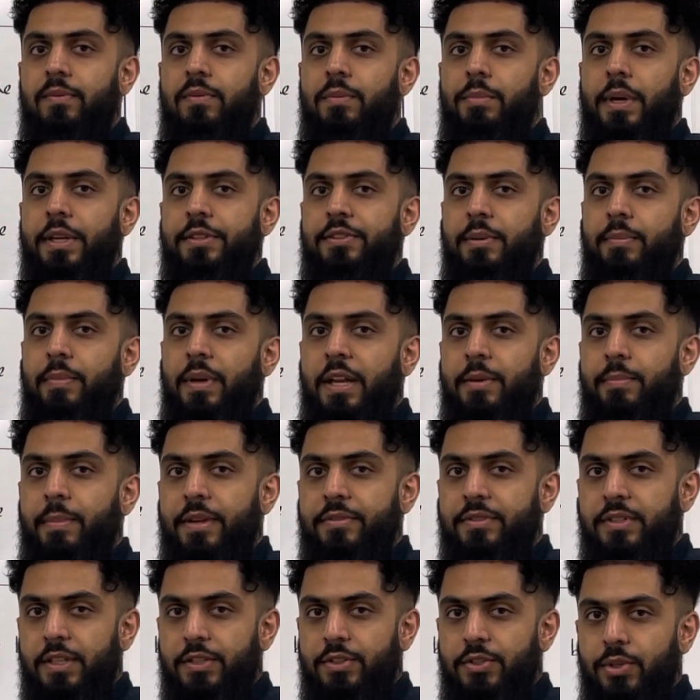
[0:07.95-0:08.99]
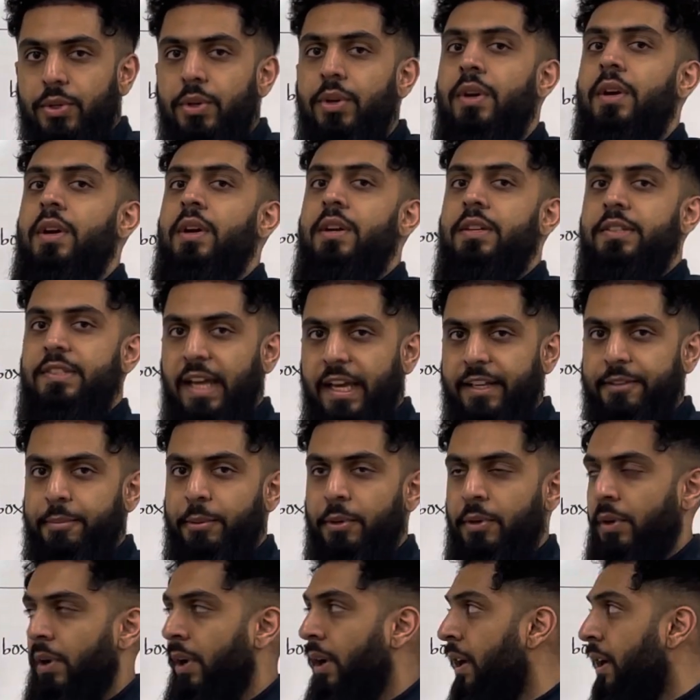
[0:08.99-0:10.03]
maths applied maths year 2
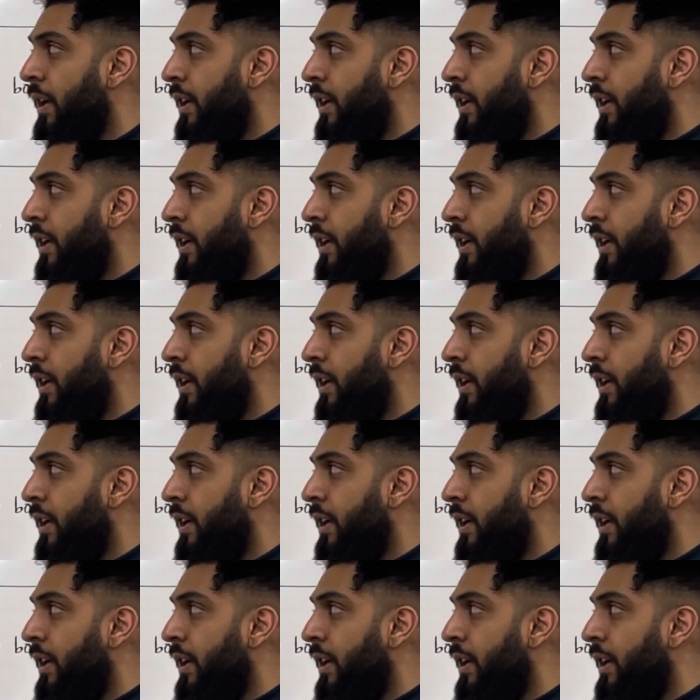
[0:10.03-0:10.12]
textbook.